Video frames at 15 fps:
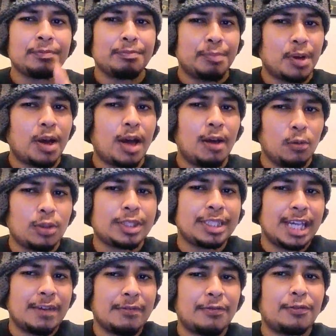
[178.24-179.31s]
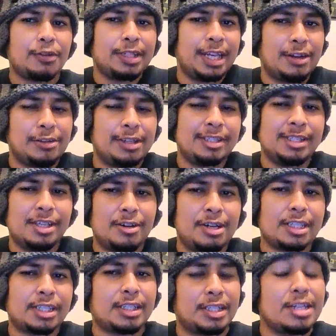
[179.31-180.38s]
but we'll save it for later in the
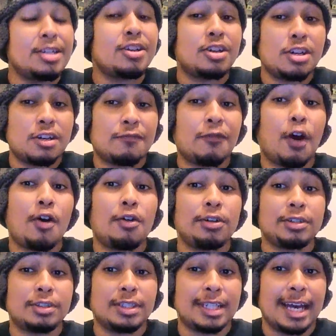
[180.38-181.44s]
series, because he could fall into the